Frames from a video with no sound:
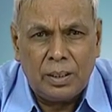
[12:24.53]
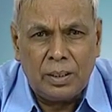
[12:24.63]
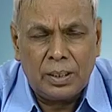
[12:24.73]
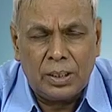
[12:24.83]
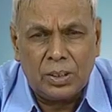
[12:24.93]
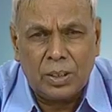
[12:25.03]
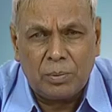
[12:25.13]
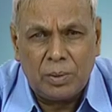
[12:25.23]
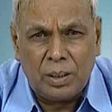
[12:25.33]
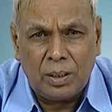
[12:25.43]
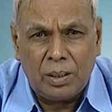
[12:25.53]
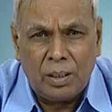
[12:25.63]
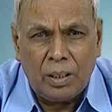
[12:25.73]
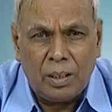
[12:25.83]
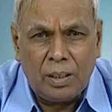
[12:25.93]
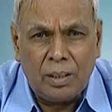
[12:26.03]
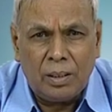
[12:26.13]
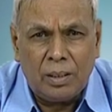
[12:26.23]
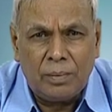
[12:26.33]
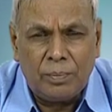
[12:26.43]
in case of the
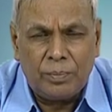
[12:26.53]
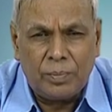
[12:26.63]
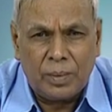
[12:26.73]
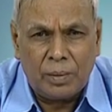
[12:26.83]
um,